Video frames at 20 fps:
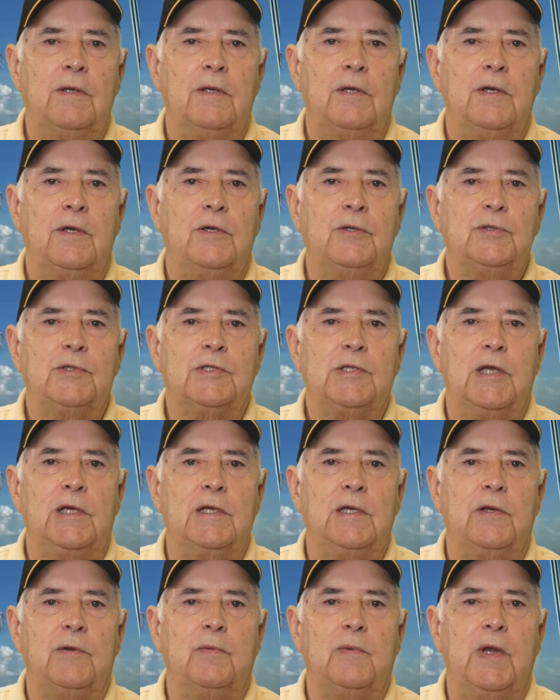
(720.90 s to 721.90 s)
who
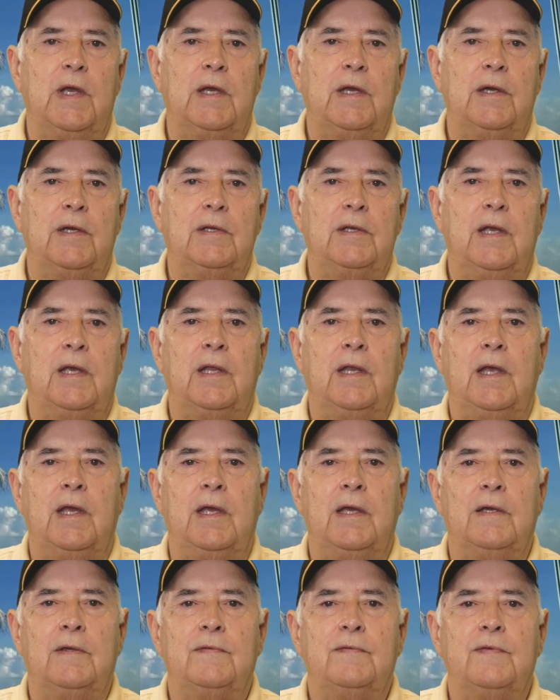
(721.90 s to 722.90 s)
stand around and
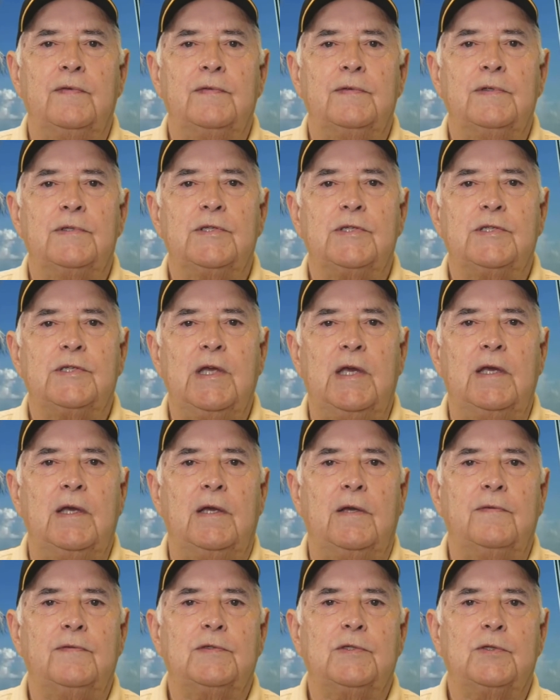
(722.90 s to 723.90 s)
have
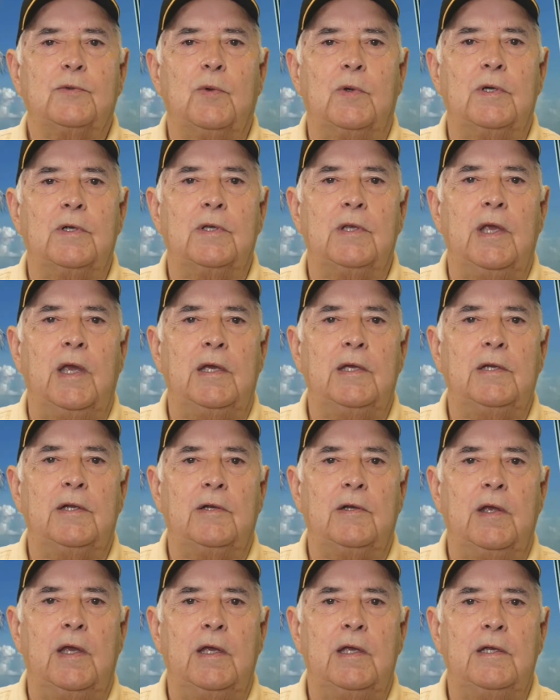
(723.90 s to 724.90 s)
staff squirt
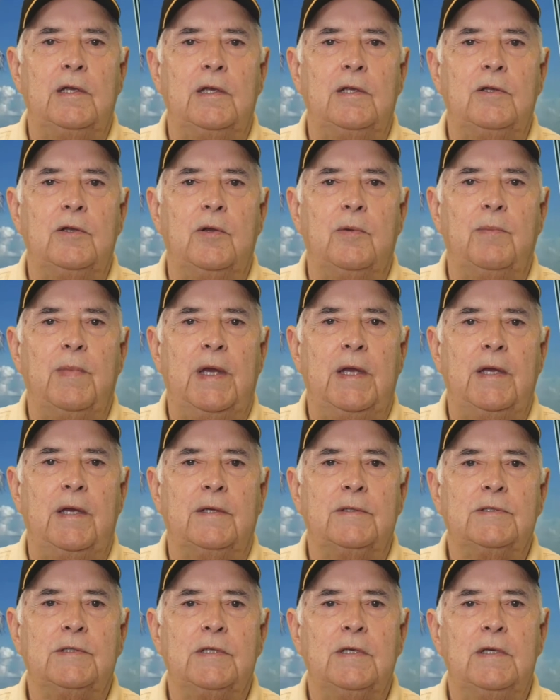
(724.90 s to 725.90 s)
Gatorade in your
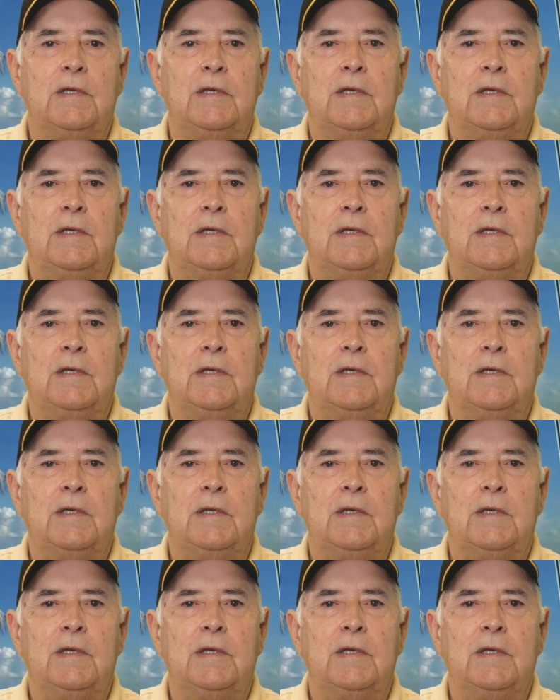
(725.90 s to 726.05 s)
mouth,